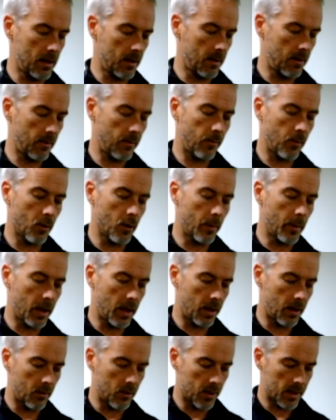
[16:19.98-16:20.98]
in warmer
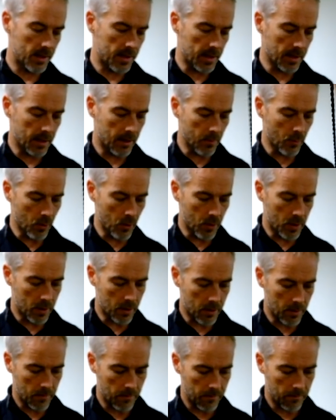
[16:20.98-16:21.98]
areas like
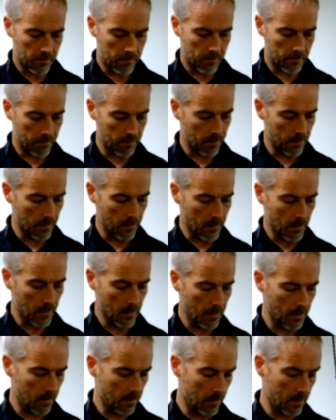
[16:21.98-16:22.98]
Malta,
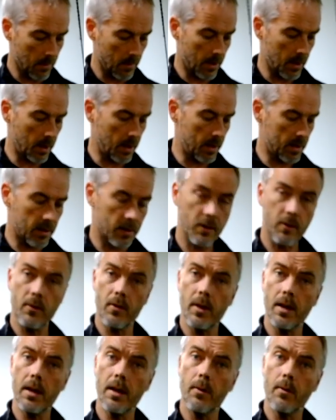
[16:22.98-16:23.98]
it's
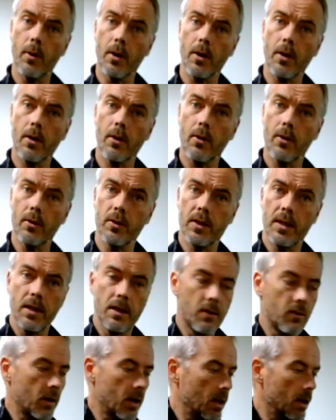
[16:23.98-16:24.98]
really worth
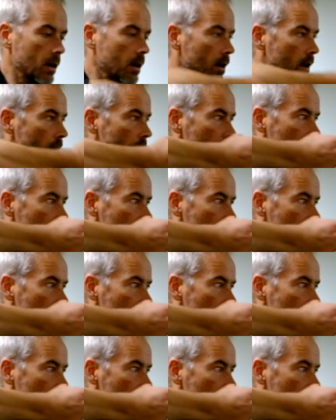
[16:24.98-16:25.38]
considering